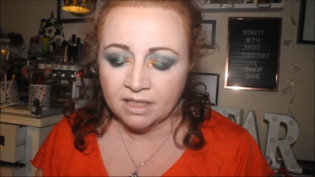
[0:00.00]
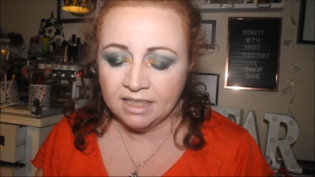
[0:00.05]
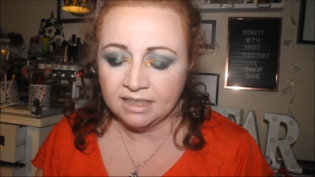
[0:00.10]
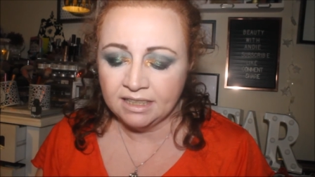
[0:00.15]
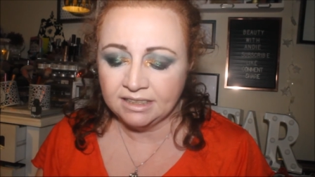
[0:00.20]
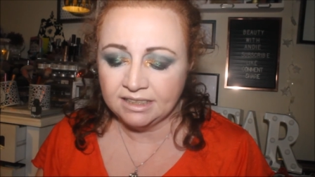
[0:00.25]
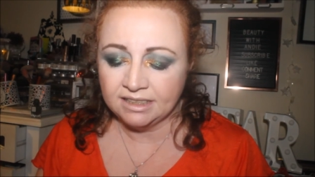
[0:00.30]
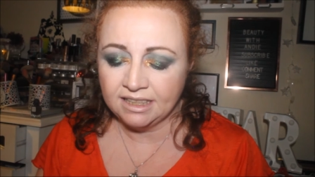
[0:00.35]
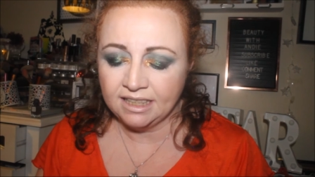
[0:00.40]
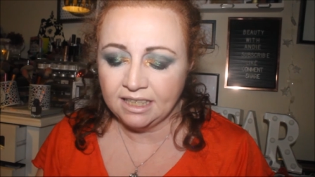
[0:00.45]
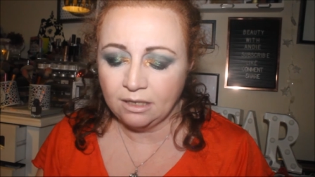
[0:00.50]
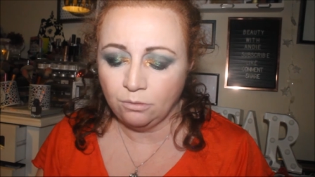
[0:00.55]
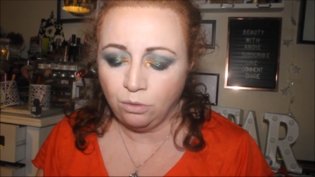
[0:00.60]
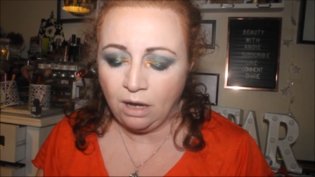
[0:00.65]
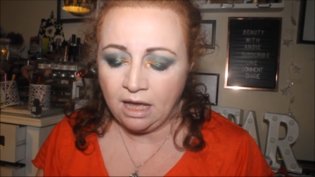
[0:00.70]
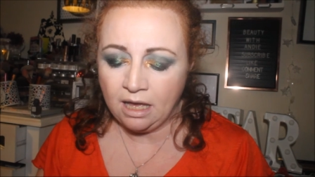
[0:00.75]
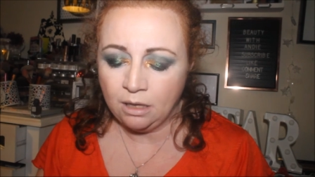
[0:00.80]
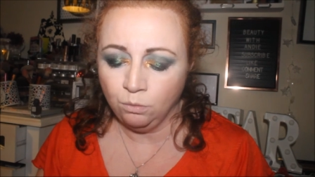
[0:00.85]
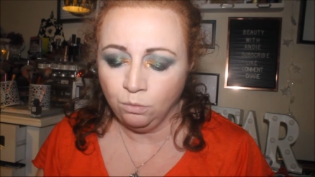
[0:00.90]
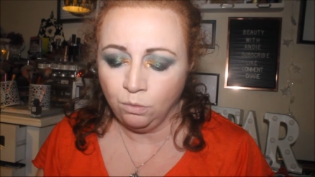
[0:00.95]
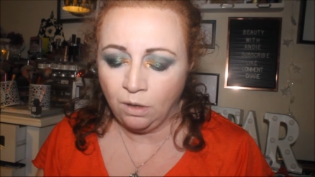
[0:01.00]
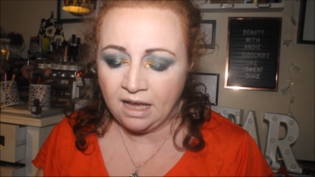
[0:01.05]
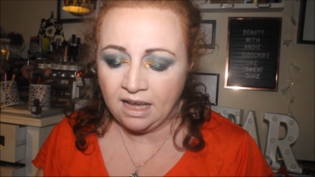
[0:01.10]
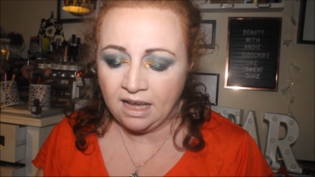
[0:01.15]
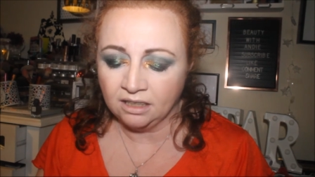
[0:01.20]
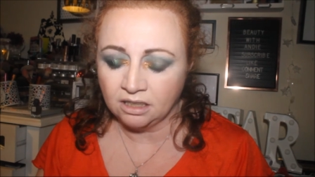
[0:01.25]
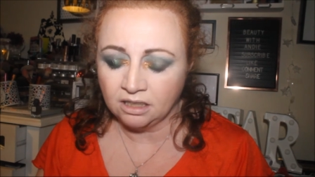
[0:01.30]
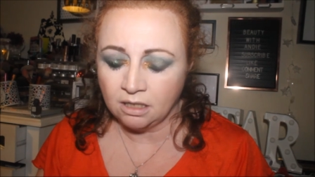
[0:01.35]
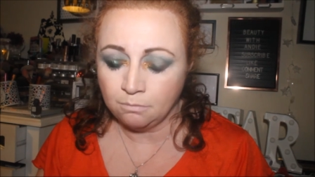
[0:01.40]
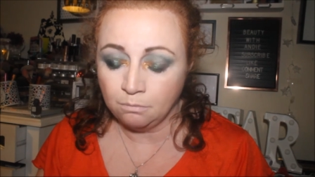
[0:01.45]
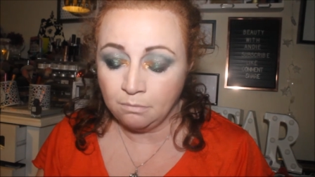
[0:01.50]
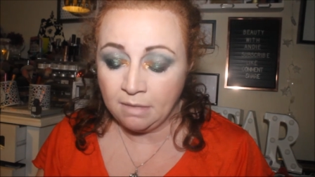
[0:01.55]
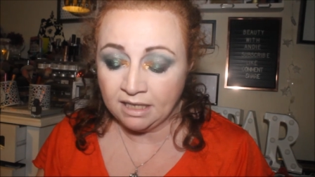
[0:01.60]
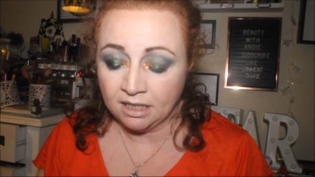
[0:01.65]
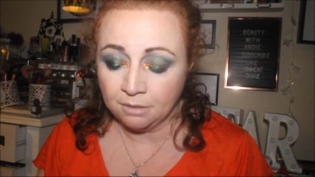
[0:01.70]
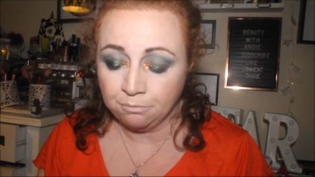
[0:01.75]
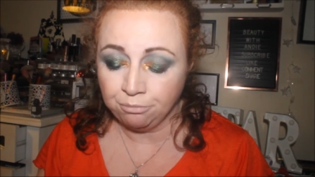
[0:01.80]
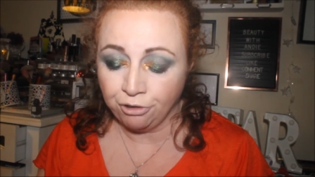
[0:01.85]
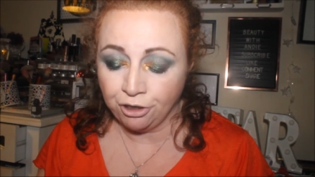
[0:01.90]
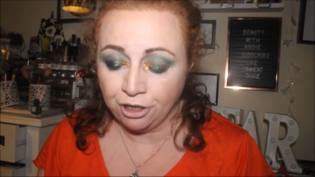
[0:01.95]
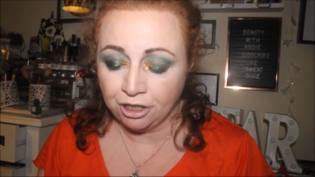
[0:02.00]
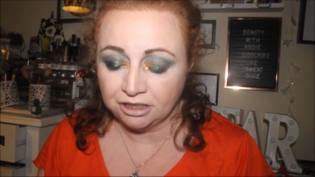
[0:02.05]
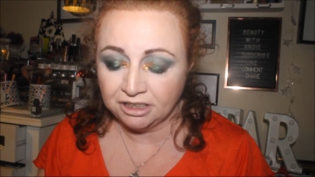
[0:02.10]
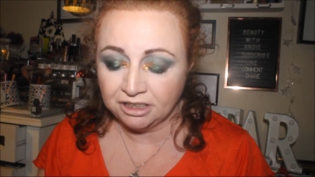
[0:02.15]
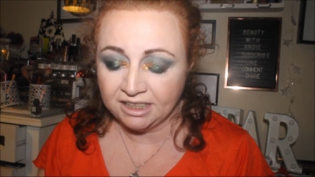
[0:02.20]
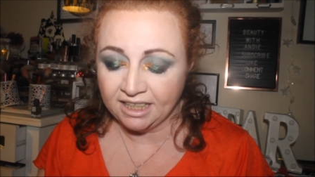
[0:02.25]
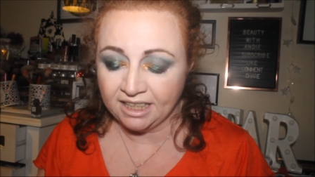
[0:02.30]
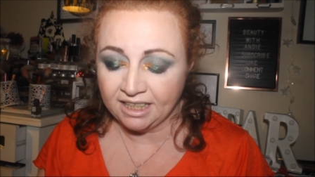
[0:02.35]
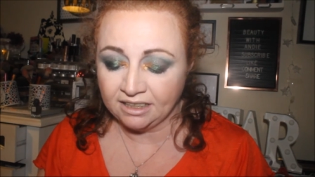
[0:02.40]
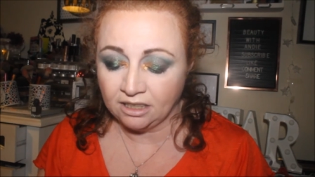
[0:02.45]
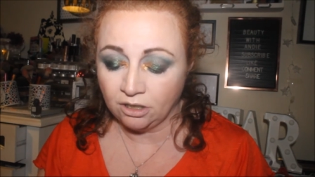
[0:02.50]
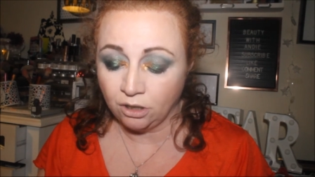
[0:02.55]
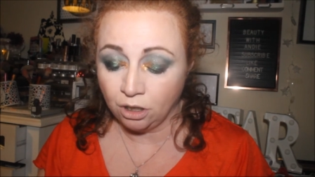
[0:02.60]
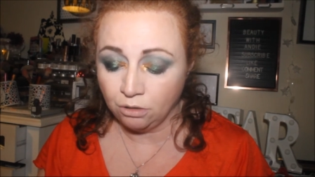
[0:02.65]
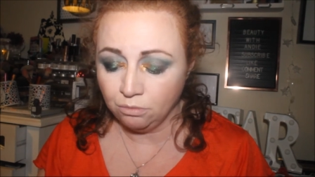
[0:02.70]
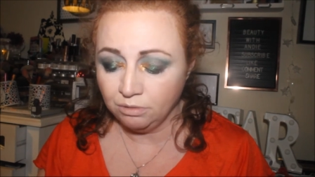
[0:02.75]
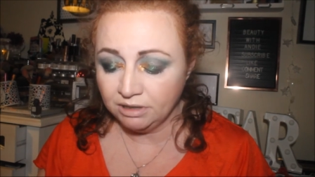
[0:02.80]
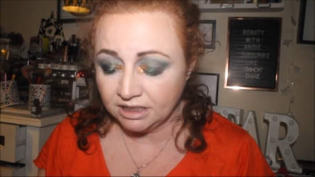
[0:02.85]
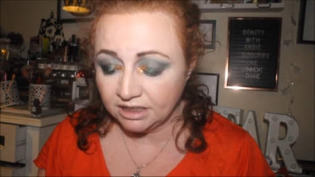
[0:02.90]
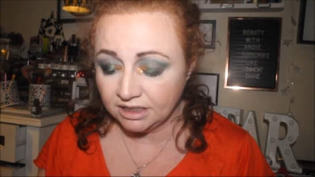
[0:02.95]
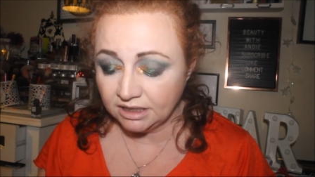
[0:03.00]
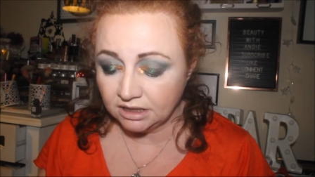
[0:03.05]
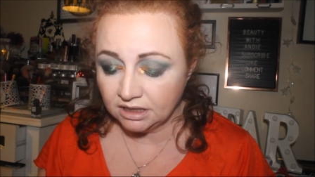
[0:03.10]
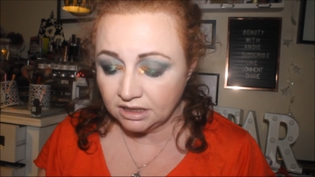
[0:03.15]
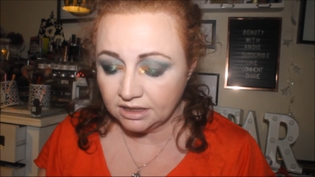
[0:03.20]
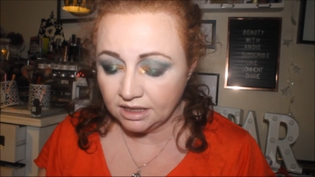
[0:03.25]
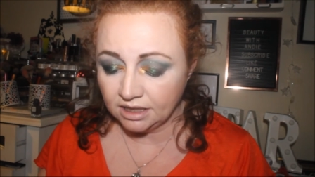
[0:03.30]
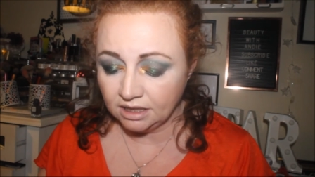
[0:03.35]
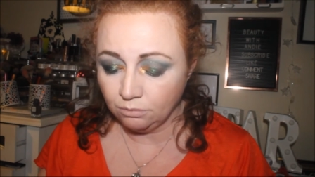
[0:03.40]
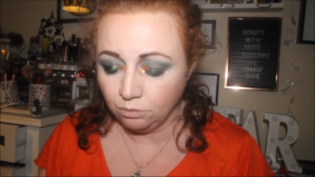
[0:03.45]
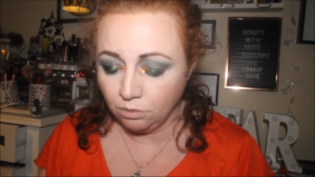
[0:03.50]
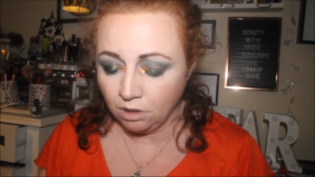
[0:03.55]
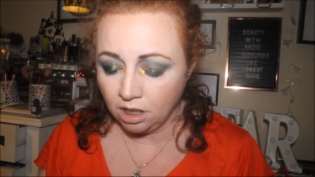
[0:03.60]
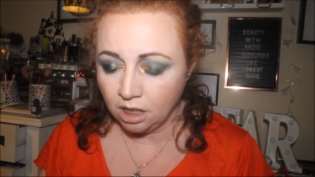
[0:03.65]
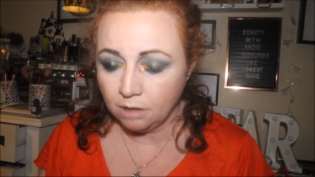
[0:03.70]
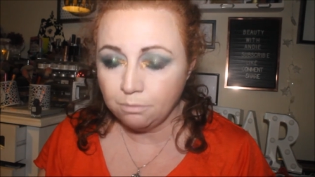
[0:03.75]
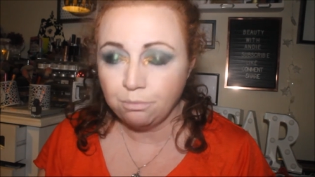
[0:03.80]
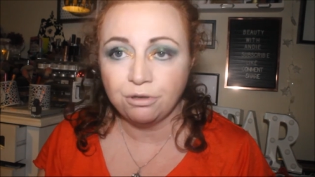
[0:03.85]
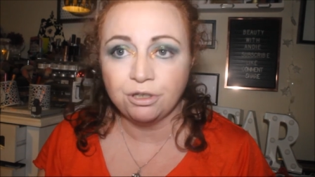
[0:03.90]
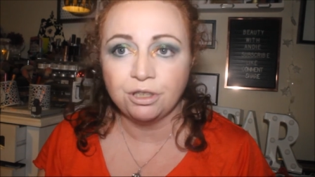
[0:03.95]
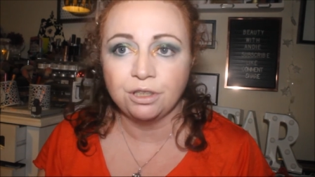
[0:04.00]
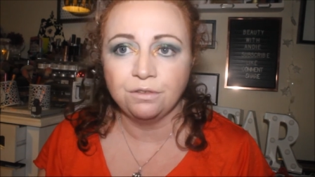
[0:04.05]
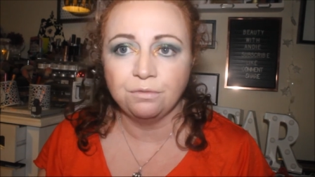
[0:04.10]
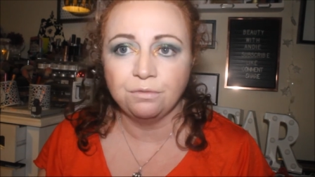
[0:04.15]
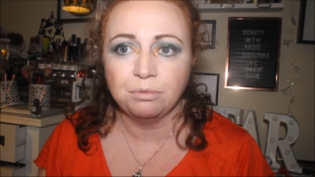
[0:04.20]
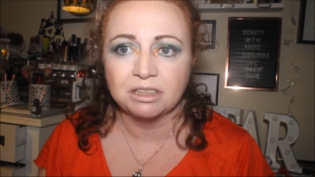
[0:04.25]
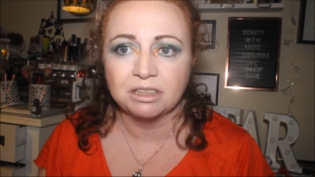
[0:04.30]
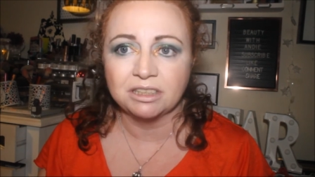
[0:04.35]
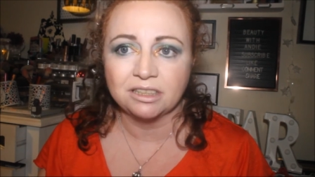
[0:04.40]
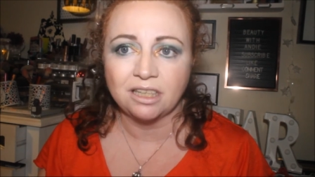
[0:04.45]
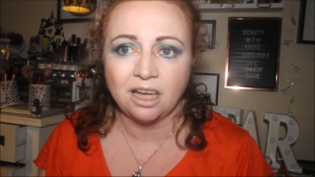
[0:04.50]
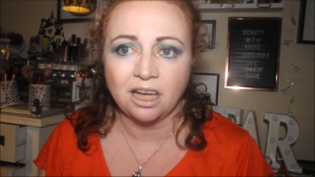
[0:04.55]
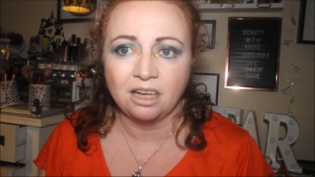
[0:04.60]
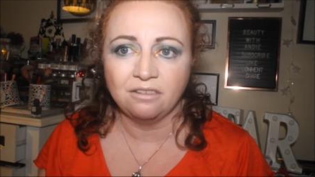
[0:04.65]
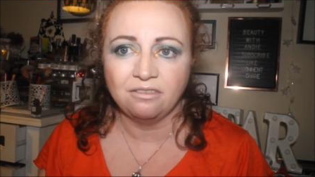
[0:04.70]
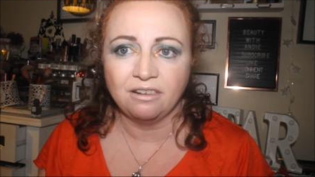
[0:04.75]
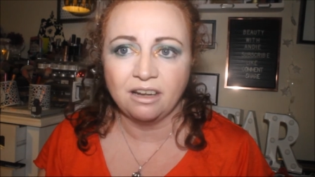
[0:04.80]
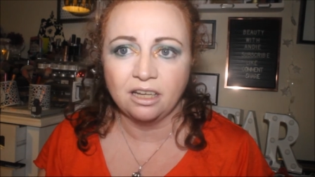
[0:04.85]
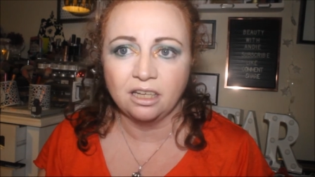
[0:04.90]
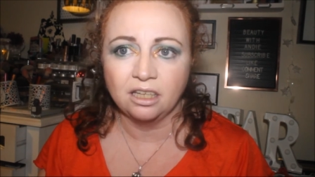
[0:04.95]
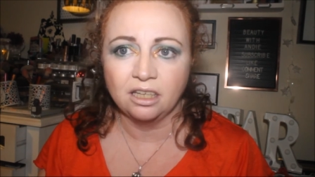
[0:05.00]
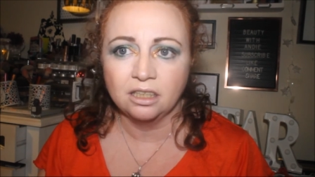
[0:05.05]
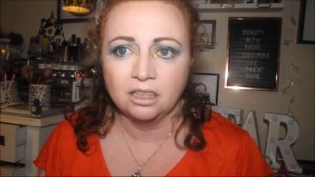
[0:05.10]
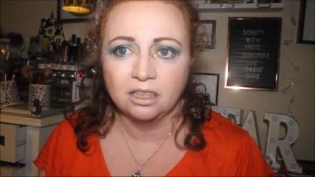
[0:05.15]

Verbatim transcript: It's the Wet n Wild Mega Protein. Oh, it's the waterproof mascara.